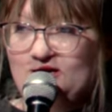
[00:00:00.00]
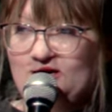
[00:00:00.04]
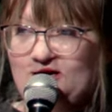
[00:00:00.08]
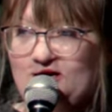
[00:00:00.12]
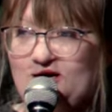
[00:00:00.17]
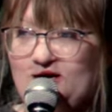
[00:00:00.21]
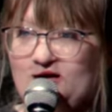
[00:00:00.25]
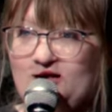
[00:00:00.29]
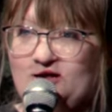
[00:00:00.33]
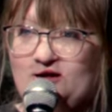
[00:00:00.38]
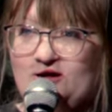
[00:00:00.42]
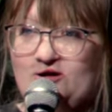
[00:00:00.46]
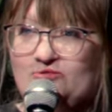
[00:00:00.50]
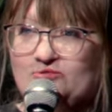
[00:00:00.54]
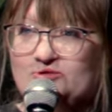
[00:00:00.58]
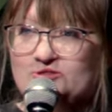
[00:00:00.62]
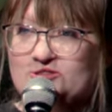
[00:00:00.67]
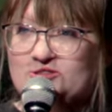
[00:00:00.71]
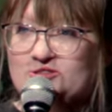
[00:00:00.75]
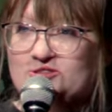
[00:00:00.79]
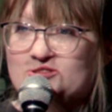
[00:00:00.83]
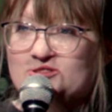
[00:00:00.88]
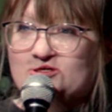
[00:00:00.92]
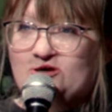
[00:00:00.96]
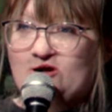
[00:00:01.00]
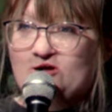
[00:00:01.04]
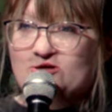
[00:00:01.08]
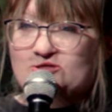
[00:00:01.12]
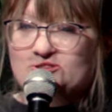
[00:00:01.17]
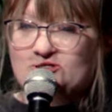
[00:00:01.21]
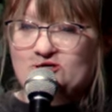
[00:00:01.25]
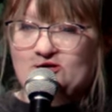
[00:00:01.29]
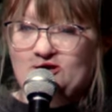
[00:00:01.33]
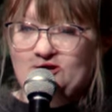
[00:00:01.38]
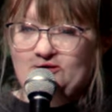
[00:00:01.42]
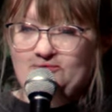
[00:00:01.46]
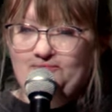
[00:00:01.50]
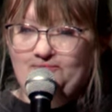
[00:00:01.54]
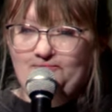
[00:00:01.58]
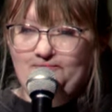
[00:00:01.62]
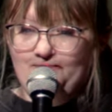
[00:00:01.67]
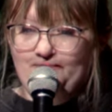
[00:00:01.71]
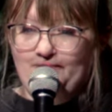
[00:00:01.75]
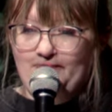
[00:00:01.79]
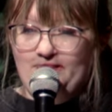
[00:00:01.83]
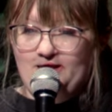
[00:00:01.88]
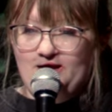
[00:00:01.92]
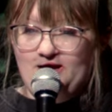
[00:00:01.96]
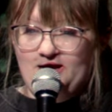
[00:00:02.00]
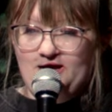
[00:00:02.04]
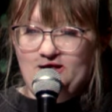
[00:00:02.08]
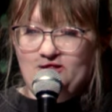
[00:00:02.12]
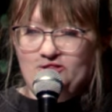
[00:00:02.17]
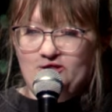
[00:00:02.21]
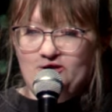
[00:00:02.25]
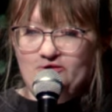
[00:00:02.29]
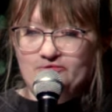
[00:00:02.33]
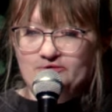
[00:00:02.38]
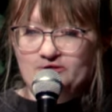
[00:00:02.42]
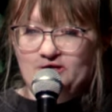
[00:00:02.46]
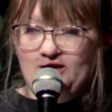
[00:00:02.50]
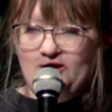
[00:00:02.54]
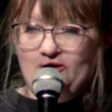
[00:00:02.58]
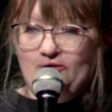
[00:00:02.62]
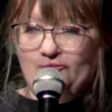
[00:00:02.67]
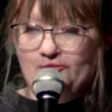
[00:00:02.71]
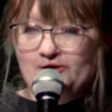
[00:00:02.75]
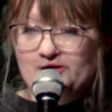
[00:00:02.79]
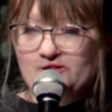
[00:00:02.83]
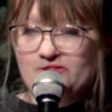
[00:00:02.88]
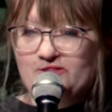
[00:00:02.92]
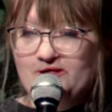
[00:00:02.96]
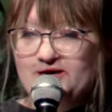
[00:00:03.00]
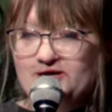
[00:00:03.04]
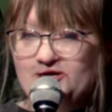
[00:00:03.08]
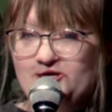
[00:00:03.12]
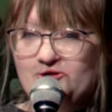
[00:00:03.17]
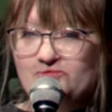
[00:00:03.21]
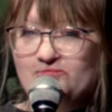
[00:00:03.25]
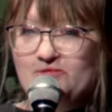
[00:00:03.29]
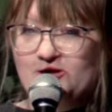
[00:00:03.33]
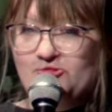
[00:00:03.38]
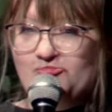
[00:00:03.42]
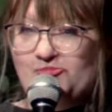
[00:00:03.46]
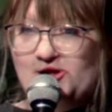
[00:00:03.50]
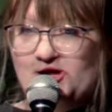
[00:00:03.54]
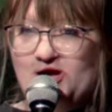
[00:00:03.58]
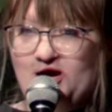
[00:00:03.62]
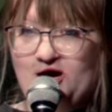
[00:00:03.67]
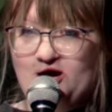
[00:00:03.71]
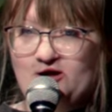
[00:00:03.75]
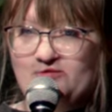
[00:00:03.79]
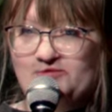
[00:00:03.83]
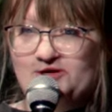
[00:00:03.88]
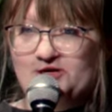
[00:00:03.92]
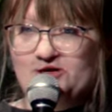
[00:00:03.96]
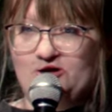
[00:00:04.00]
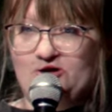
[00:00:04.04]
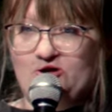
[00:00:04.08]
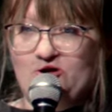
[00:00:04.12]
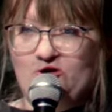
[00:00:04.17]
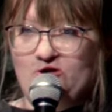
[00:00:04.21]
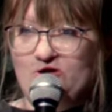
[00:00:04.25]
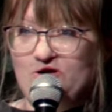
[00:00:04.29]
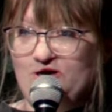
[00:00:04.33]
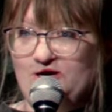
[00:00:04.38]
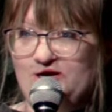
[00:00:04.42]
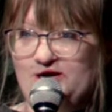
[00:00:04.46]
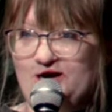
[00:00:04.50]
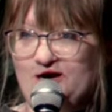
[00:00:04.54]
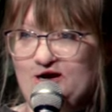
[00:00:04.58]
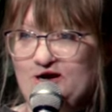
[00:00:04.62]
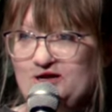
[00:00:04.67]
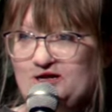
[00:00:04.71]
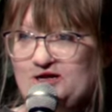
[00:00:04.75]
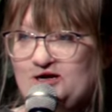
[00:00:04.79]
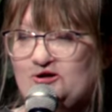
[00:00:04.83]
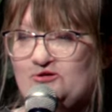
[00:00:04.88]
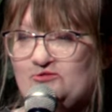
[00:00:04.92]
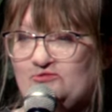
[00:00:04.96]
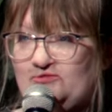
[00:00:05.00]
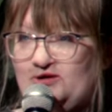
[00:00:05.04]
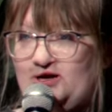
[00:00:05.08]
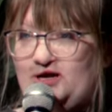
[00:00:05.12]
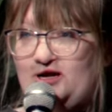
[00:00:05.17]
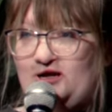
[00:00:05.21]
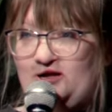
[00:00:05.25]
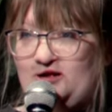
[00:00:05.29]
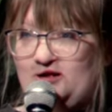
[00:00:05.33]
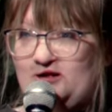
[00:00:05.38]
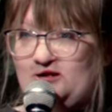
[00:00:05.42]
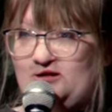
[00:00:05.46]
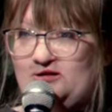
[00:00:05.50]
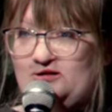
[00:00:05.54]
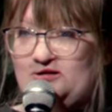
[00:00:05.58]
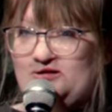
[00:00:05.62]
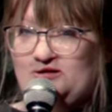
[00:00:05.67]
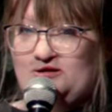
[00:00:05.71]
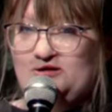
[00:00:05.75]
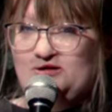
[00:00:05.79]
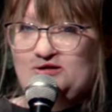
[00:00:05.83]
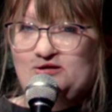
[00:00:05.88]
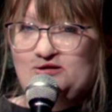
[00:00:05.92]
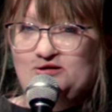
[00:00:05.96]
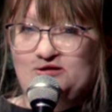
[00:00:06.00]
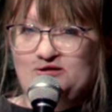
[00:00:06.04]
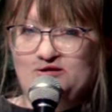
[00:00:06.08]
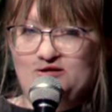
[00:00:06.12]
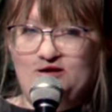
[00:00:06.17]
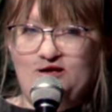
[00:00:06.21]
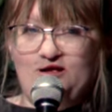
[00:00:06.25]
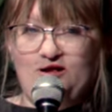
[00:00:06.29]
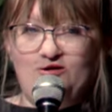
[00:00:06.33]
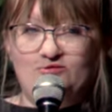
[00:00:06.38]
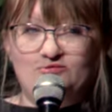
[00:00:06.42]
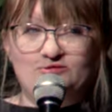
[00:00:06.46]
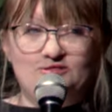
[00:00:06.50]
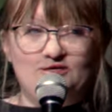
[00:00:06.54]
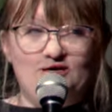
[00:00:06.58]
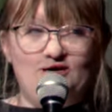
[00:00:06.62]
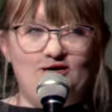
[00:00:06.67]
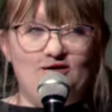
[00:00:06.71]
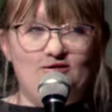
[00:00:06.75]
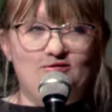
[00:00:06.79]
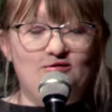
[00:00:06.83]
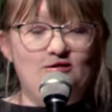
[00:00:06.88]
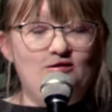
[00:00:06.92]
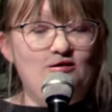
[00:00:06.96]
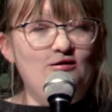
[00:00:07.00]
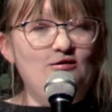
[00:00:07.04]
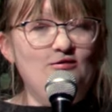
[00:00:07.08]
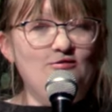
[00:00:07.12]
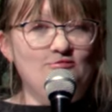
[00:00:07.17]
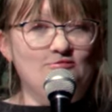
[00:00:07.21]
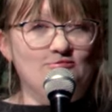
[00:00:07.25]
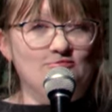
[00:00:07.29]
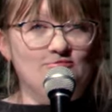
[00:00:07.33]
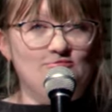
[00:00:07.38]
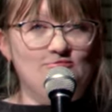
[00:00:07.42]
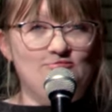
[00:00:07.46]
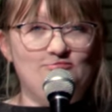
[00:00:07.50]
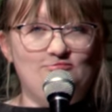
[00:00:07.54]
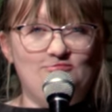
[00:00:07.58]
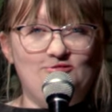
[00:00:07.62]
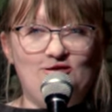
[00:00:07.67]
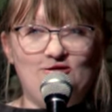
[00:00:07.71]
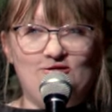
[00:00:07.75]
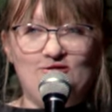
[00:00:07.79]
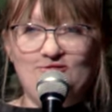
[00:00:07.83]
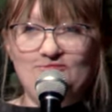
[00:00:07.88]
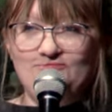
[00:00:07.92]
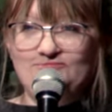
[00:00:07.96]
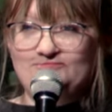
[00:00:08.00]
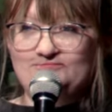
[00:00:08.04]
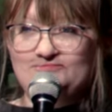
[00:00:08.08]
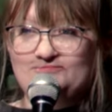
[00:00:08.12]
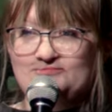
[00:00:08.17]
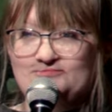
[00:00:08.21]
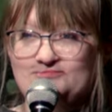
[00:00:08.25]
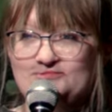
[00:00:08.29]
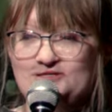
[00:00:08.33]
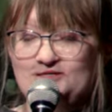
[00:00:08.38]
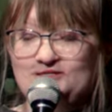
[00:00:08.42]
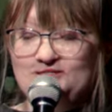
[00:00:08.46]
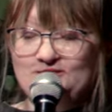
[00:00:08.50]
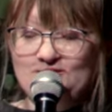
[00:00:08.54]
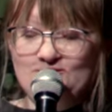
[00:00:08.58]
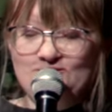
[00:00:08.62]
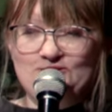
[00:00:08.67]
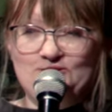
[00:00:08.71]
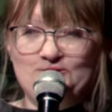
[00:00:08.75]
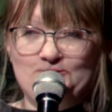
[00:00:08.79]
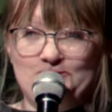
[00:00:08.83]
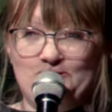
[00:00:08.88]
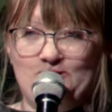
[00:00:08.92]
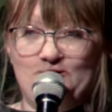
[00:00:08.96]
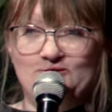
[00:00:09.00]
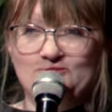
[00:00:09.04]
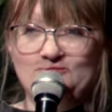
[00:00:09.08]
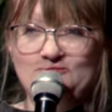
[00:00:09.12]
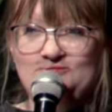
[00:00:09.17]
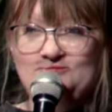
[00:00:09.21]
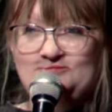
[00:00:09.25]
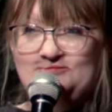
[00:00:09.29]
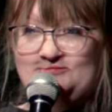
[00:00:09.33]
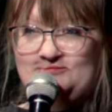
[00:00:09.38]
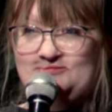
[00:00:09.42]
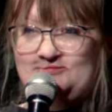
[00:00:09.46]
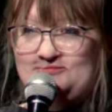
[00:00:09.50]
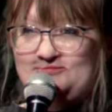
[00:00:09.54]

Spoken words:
And I went to the doctor and they were like, we think you might be having a cardiac event. And I was like, oh, you know, that sounds fun.